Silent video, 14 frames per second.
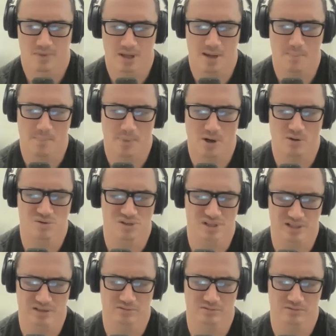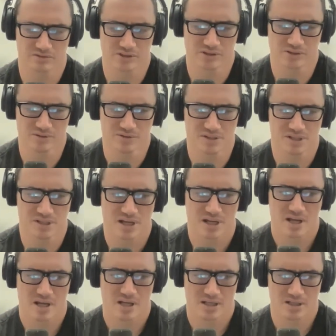imposing views,
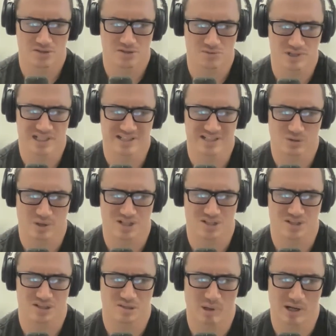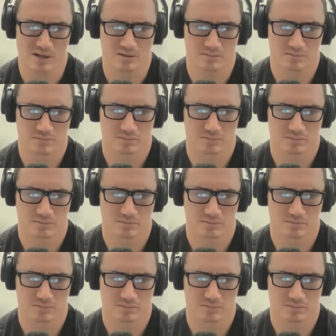is really a question about